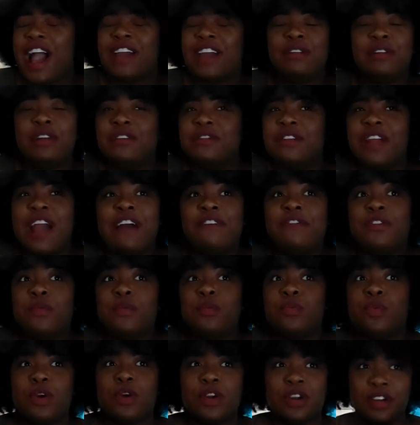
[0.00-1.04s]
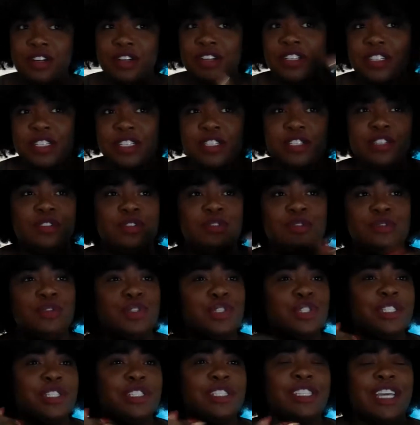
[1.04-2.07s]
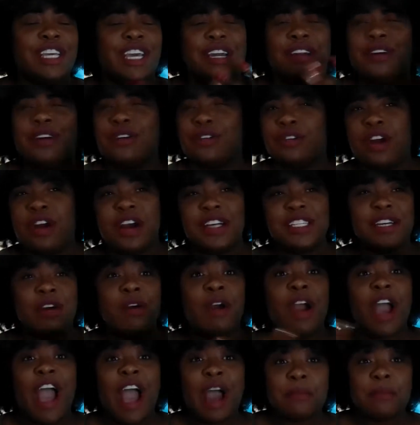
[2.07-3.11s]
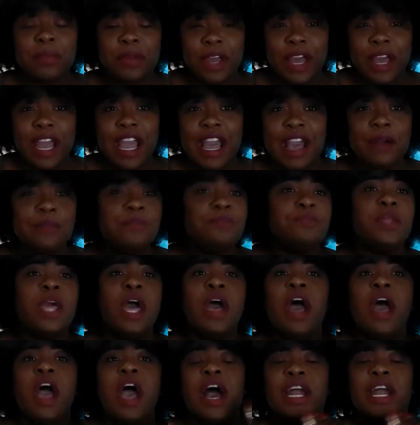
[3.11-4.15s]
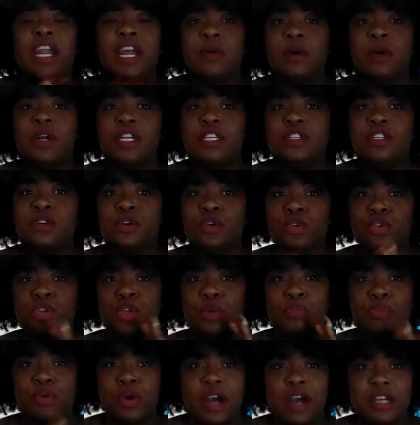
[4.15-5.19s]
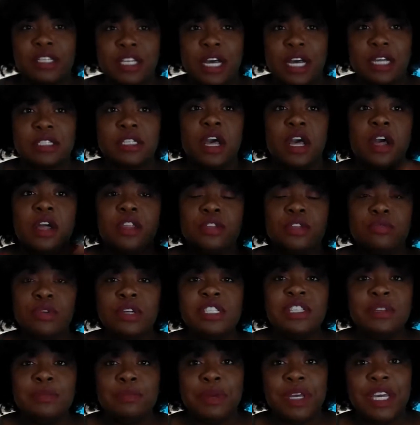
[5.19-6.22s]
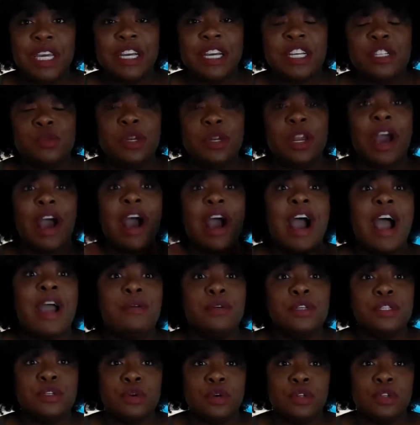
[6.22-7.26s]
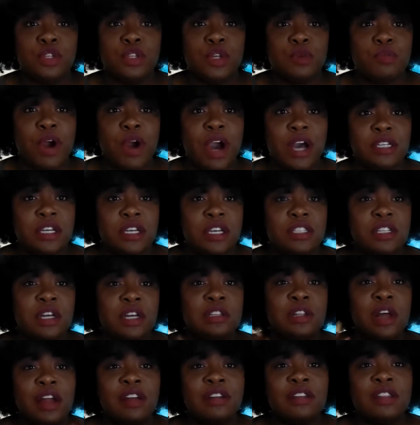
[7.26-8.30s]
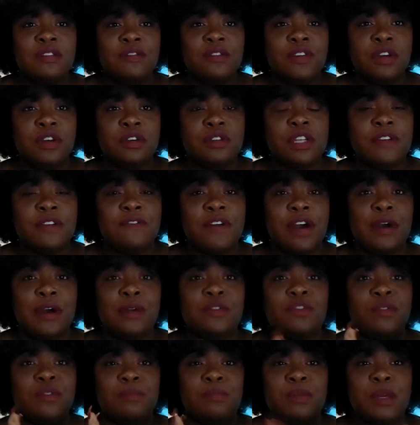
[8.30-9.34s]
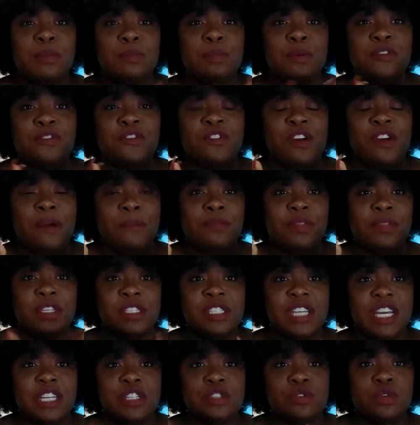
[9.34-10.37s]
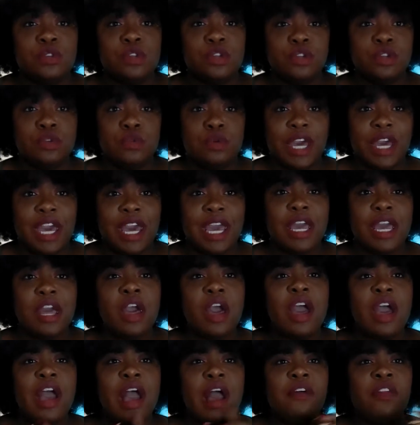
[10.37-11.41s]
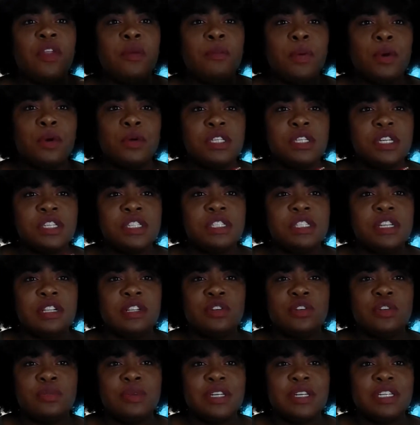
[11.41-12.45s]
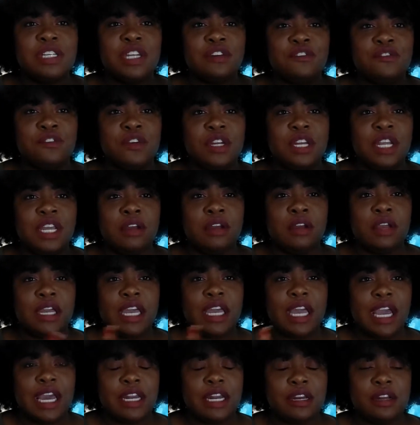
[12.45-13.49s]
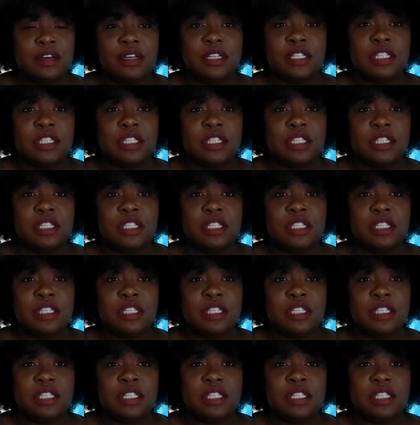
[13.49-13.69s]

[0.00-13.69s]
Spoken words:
I don't even have the words to just get across how happy I am. And I wanted to go through the process. The reason being is when I was going through the process, a lot of the videos I found are from people from the States or the UK. And the process is a little bit different here in Canada.